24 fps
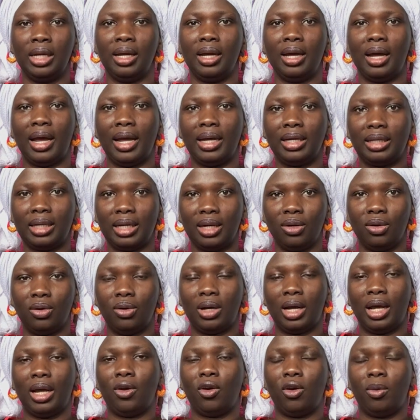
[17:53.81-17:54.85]
I thank God
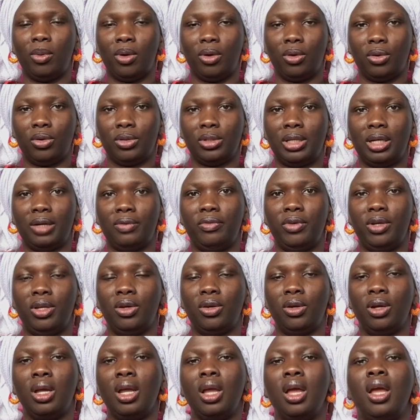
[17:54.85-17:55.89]
I come across that video.
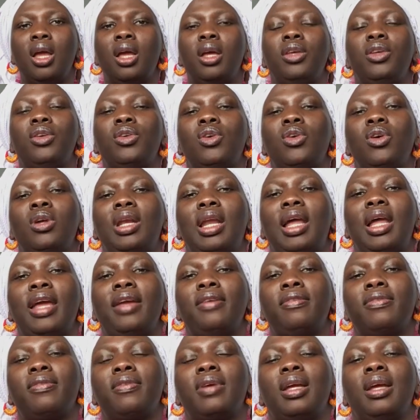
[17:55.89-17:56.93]
You know, life,
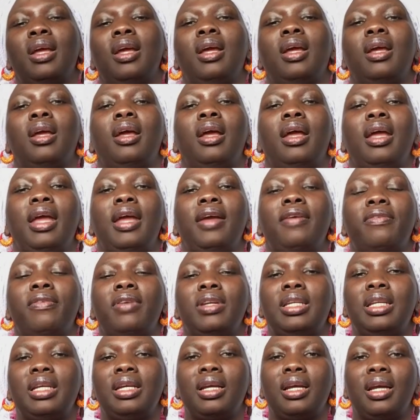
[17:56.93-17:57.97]

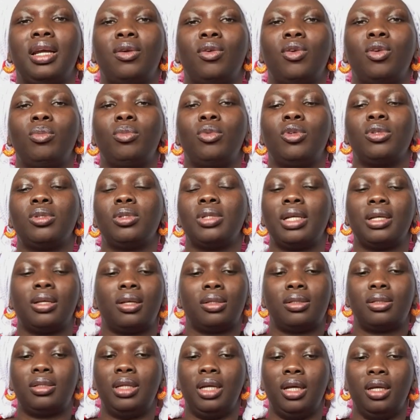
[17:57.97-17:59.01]
everything can almost
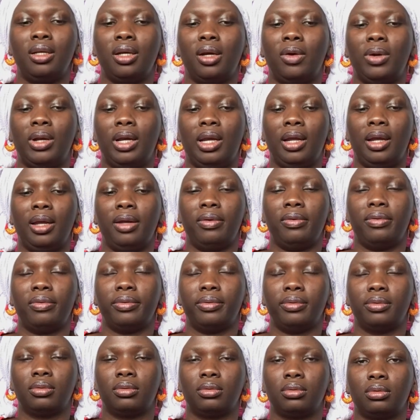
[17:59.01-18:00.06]
change our life.
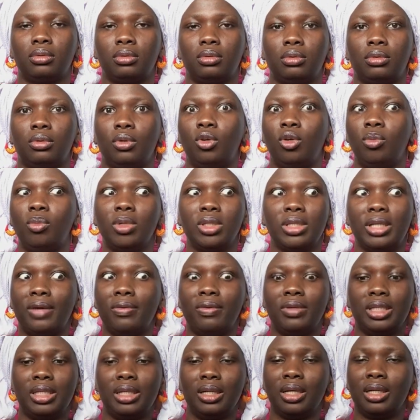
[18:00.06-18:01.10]
Almost
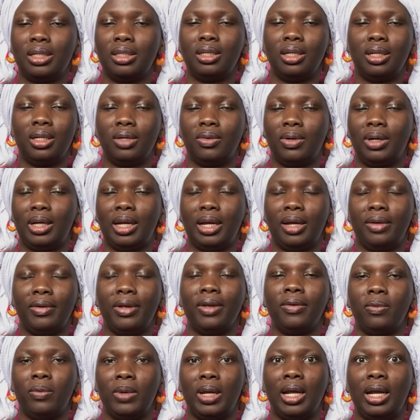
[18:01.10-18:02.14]
everything can change our life if
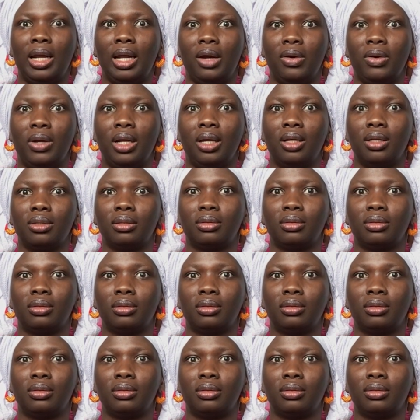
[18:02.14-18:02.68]
we allowed it.